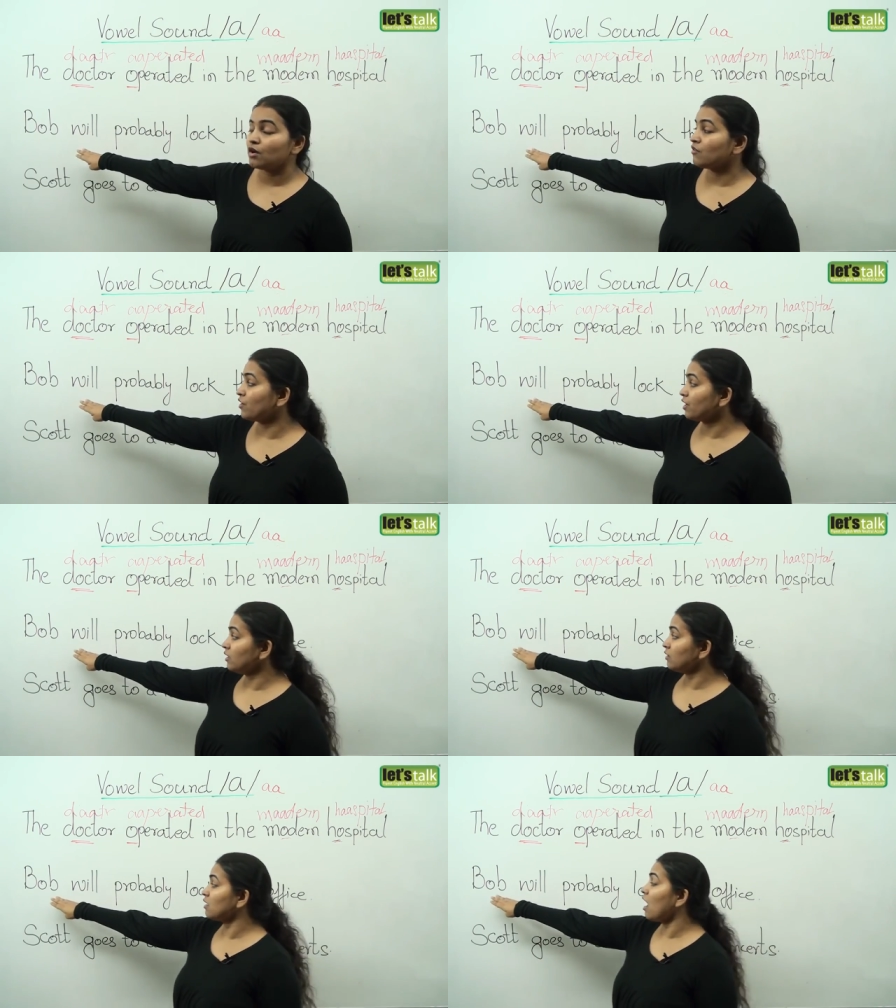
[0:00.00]
a
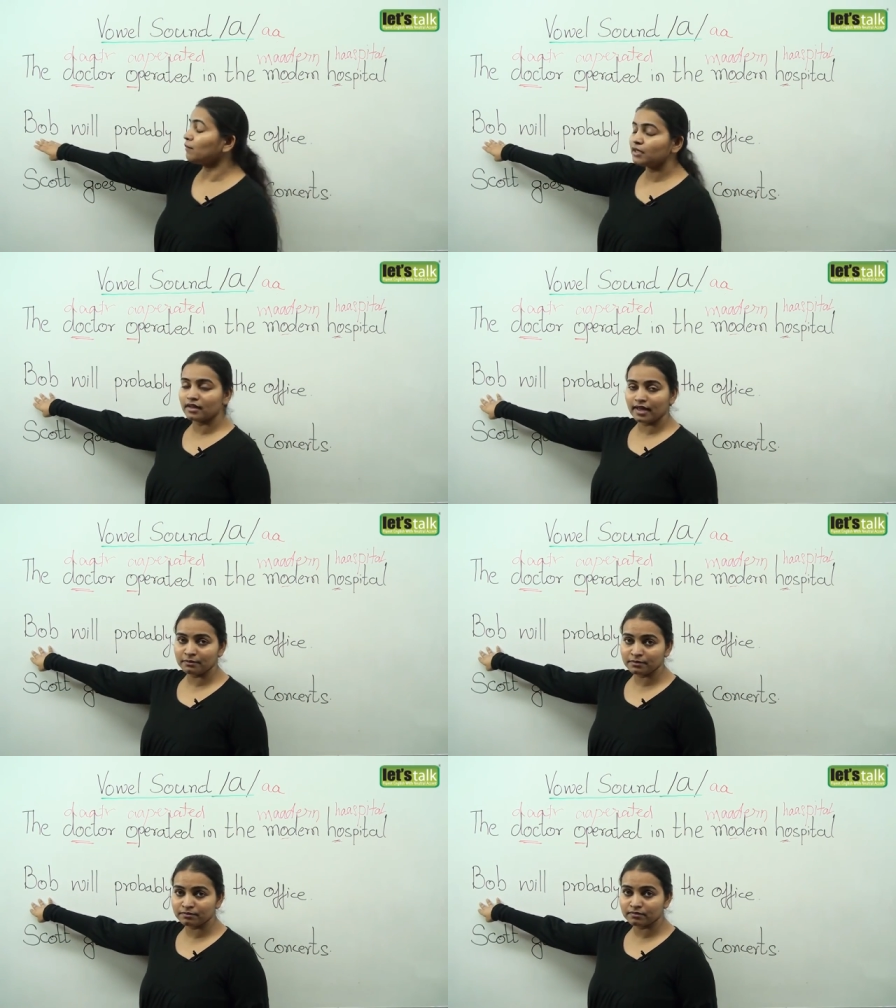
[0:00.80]
very common
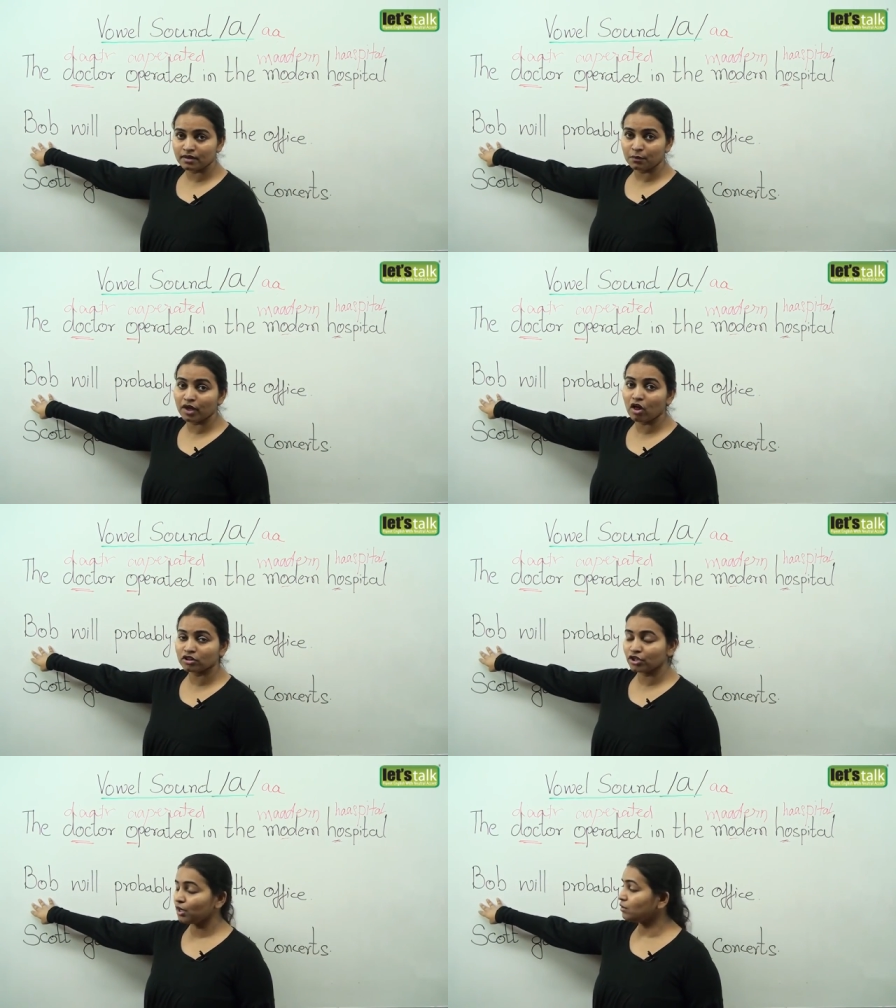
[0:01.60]
name. We
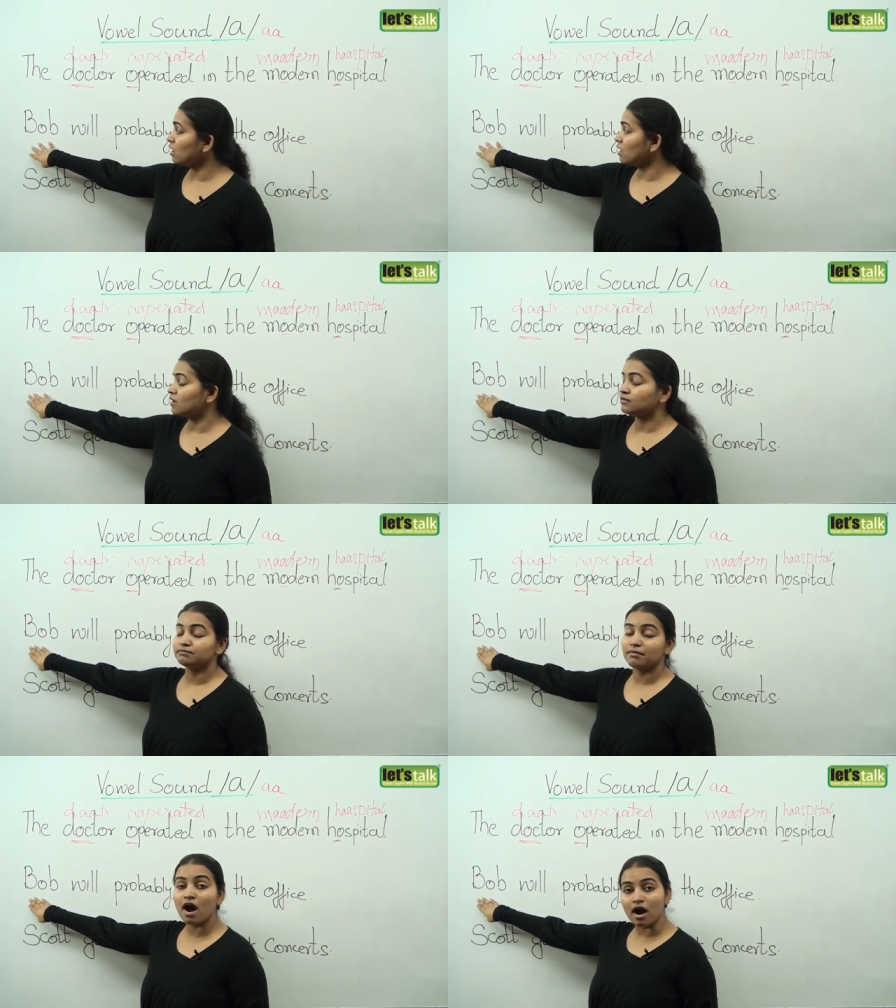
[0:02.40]
all know
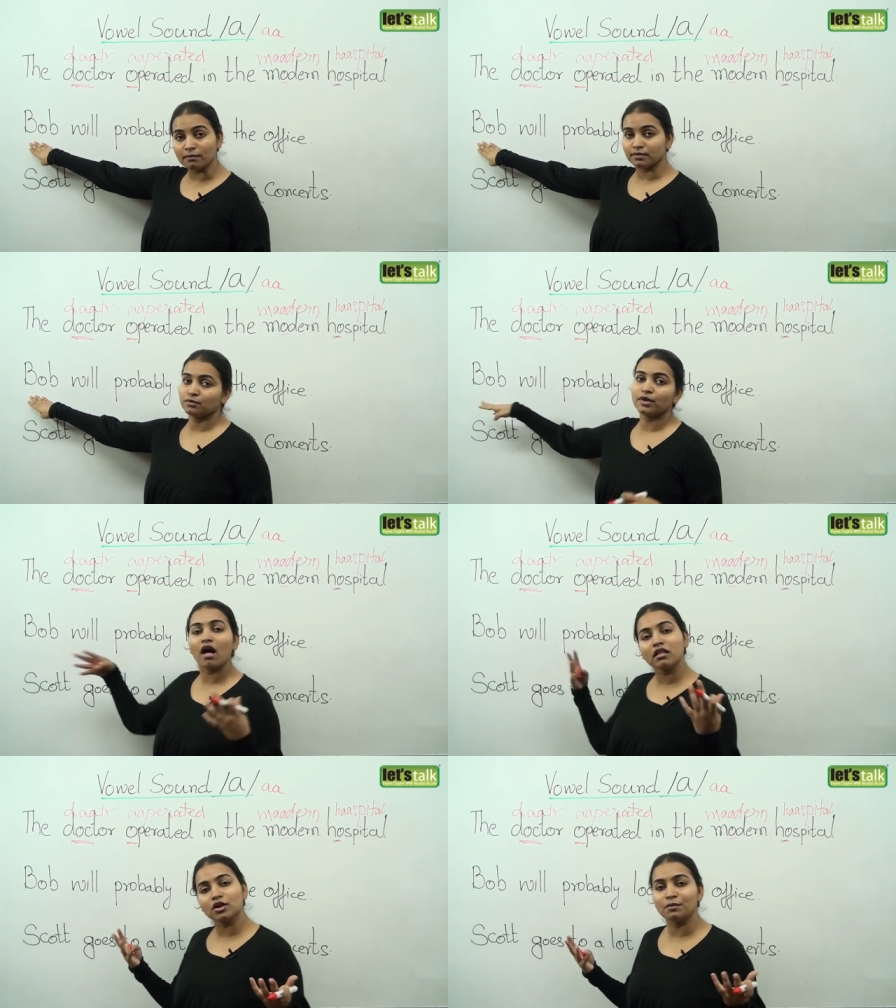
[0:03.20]
Bob. We
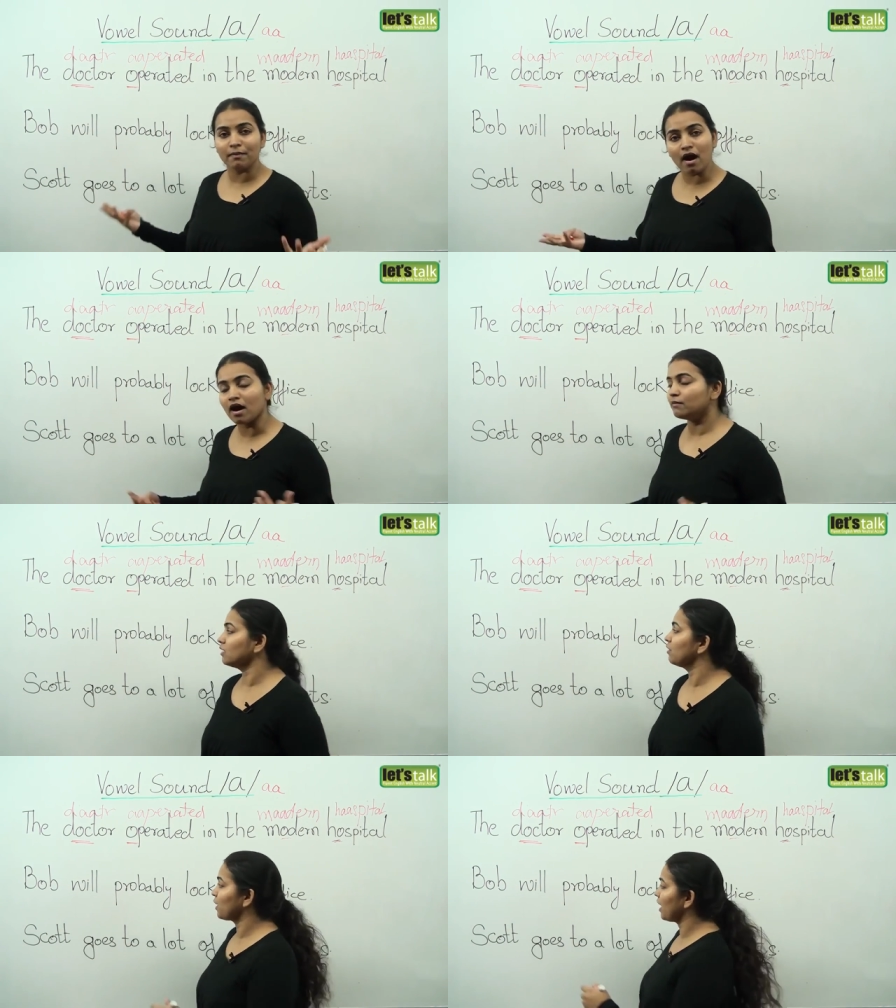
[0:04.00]
all know
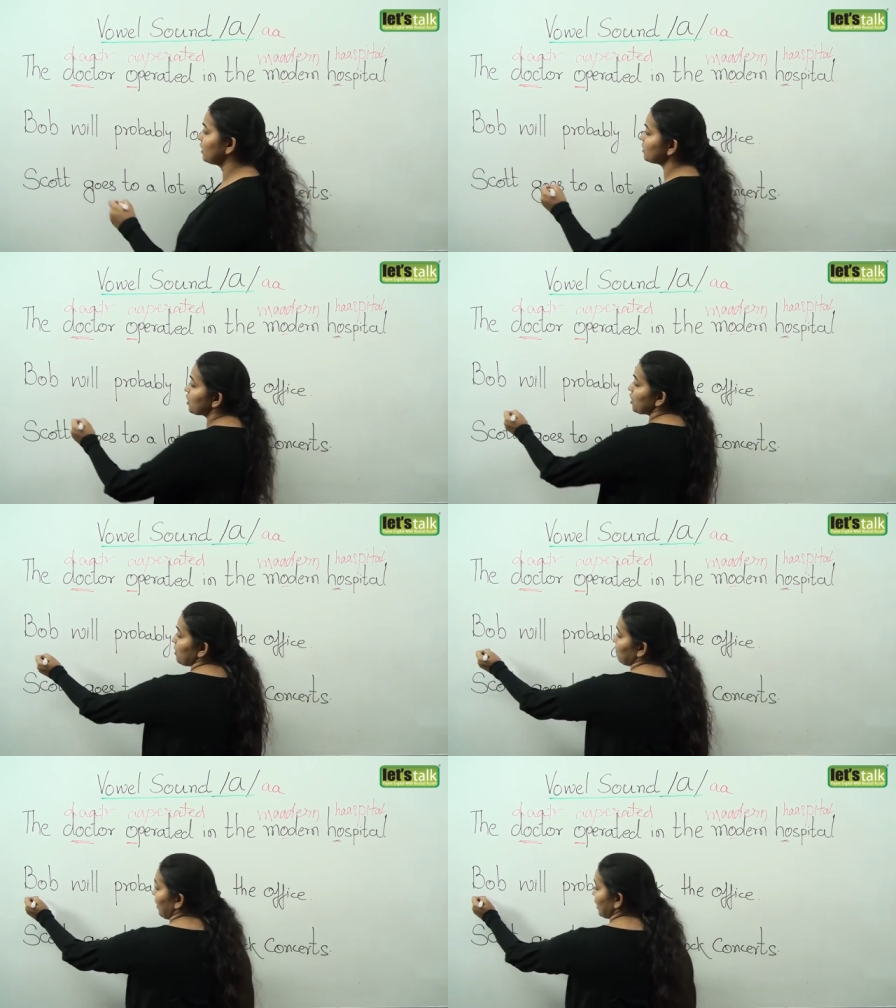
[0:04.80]
Bob, okay?
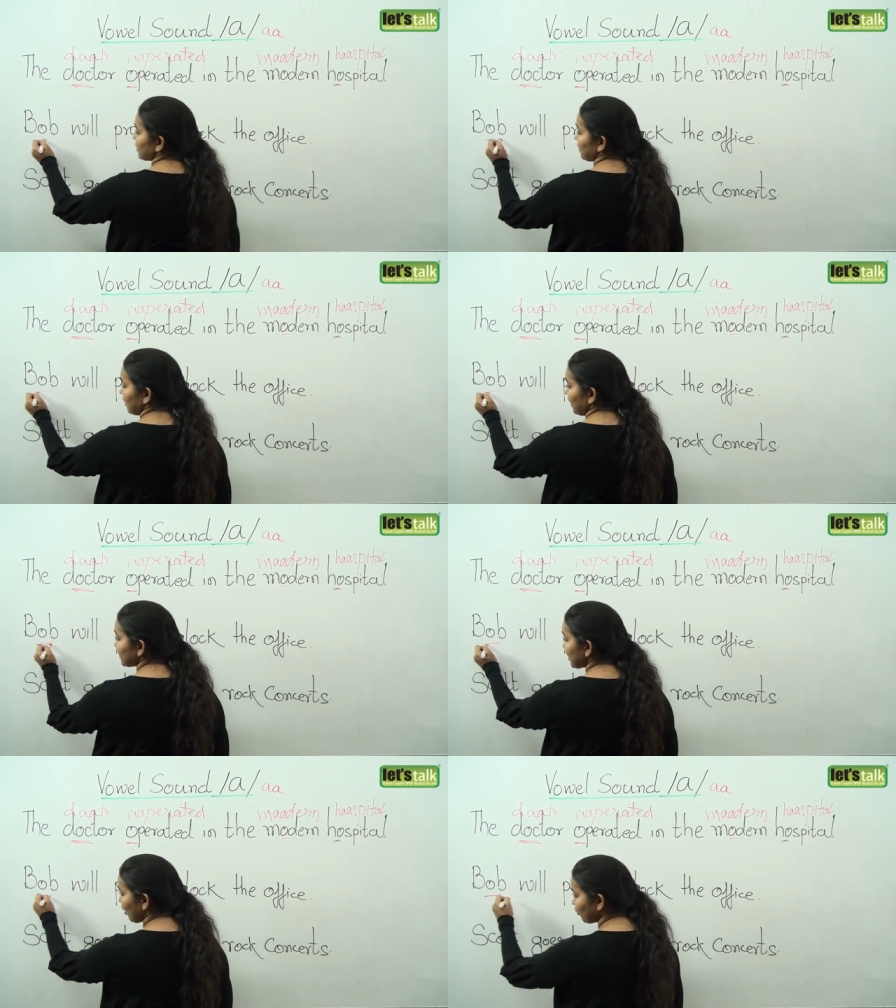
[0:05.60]
But
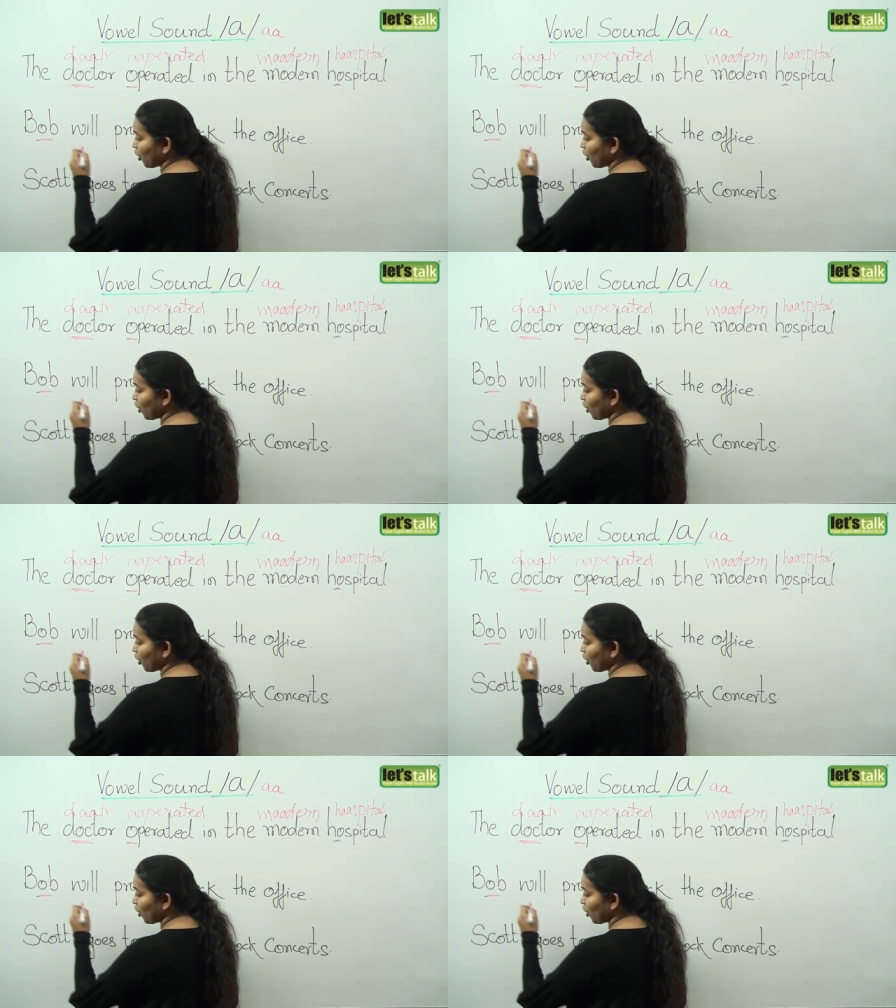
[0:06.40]
he's got